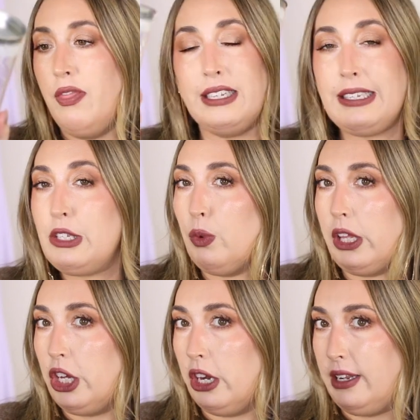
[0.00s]
this is a
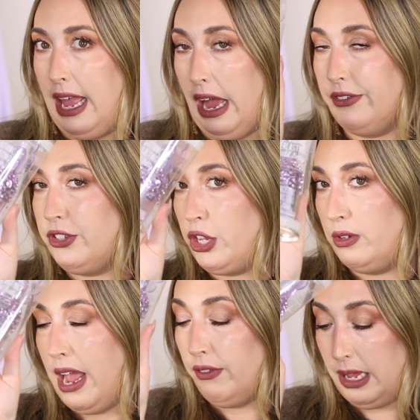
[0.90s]
really good gift, so
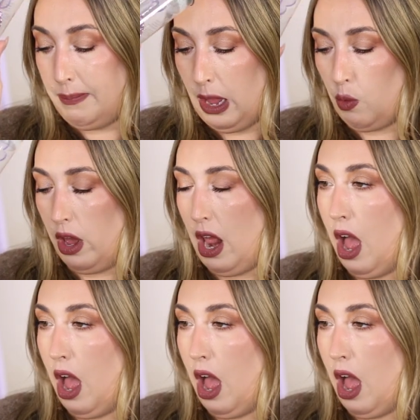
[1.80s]
definitely pick one